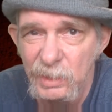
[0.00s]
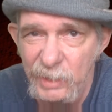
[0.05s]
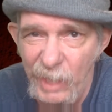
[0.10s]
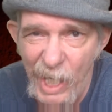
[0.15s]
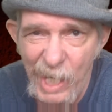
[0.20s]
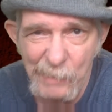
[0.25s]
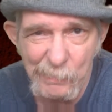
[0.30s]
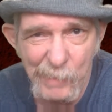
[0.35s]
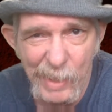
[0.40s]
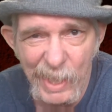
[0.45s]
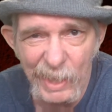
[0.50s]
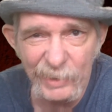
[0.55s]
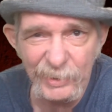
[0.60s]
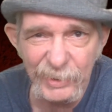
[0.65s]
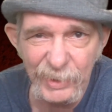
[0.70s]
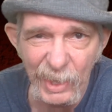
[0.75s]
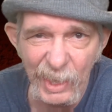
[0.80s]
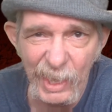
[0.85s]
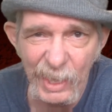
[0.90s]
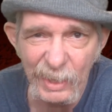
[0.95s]
Does that make
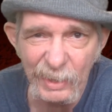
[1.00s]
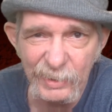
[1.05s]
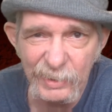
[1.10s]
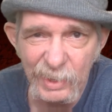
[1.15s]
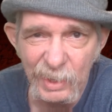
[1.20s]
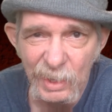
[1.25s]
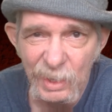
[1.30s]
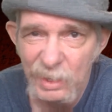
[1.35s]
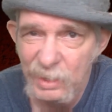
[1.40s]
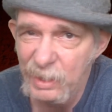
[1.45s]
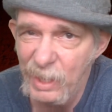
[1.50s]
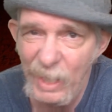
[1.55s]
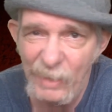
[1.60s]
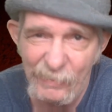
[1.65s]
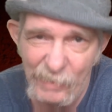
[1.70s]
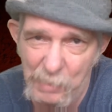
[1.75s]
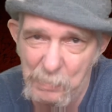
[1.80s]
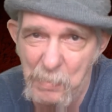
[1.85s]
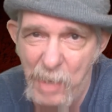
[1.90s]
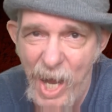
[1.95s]
sense?
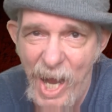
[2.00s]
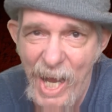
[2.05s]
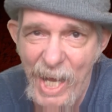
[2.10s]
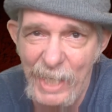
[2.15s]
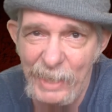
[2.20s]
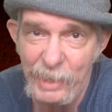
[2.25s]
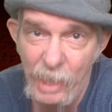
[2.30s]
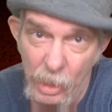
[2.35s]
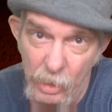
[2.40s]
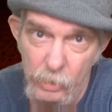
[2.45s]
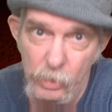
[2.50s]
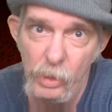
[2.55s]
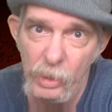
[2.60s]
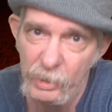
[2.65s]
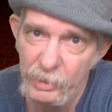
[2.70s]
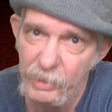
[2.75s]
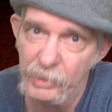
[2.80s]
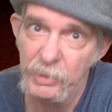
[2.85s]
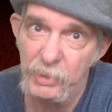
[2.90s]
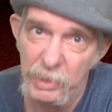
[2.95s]
Never mind.
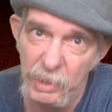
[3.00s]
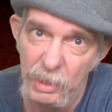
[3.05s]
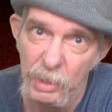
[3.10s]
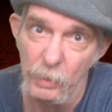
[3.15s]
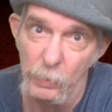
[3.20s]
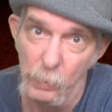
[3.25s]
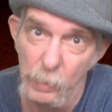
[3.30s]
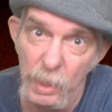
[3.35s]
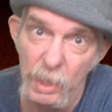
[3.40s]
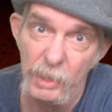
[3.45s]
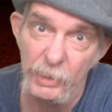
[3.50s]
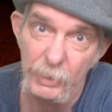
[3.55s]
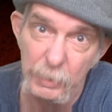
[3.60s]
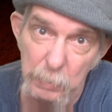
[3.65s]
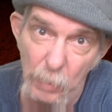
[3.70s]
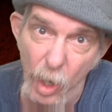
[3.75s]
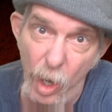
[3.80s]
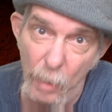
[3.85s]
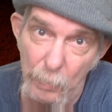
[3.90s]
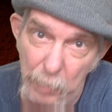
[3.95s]
You're just in a really
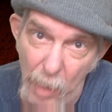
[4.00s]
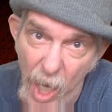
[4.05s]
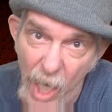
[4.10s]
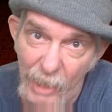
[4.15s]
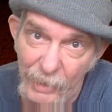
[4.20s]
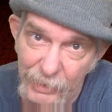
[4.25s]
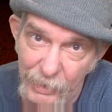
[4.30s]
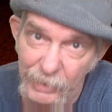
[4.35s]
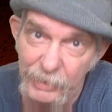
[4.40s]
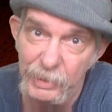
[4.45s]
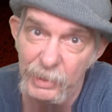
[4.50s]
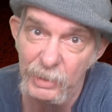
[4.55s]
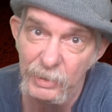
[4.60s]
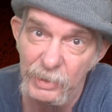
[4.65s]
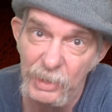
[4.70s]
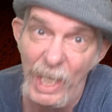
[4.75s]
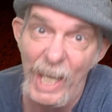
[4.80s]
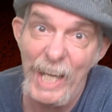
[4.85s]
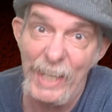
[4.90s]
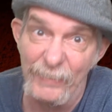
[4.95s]
small box that's
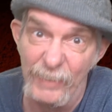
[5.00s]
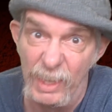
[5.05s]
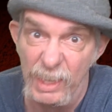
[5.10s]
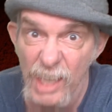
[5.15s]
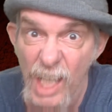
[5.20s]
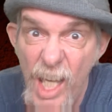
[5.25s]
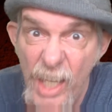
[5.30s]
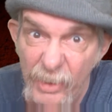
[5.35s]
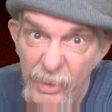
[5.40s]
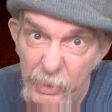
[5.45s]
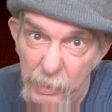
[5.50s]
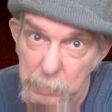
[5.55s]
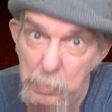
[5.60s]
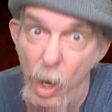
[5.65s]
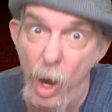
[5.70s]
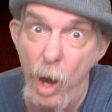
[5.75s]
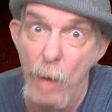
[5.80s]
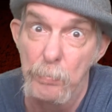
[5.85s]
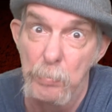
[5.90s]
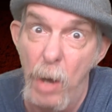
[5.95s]
inside of another
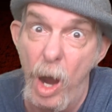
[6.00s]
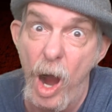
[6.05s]
small